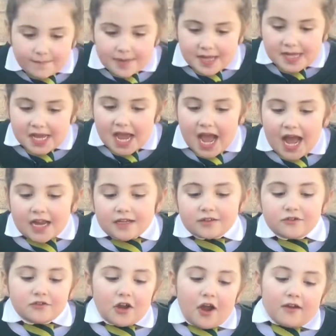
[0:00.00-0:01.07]
Mary
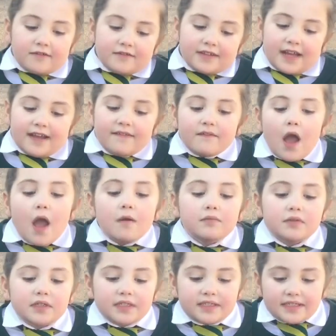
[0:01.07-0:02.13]
Antrovic
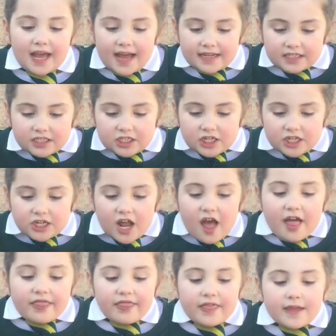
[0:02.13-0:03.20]
presented
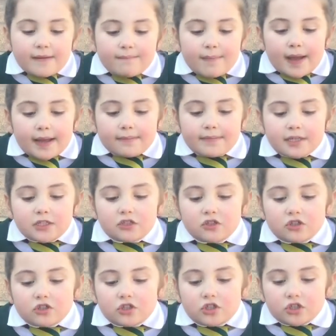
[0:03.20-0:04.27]
the baby
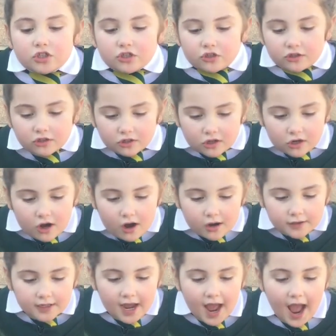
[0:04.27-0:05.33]
son to
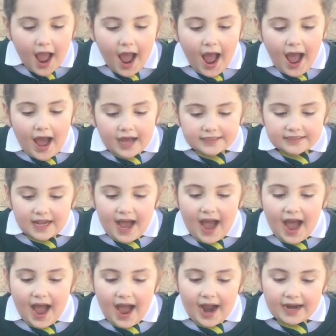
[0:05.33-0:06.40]
God as an
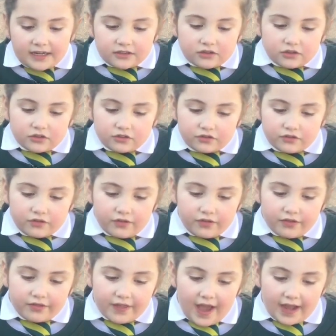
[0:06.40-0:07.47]
act of
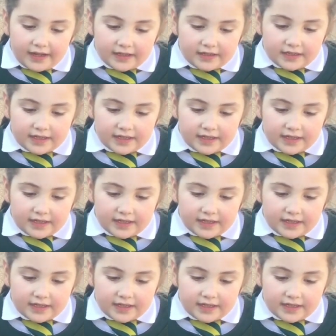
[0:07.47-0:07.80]
thank